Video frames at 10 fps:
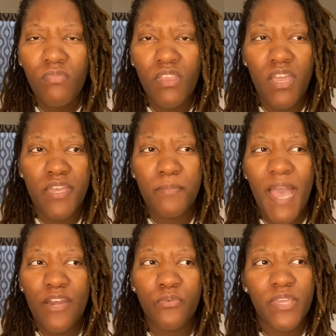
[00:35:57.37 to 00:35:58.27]
um,
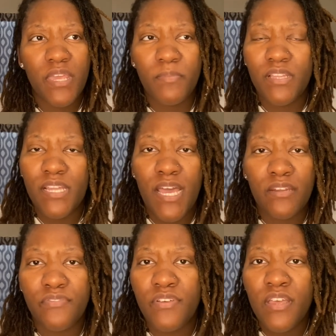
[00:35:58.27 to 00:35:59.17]
I don't keep a lot
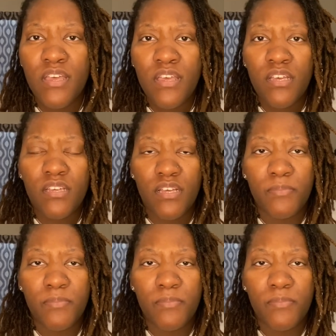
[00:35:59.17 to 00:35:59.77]
of uh,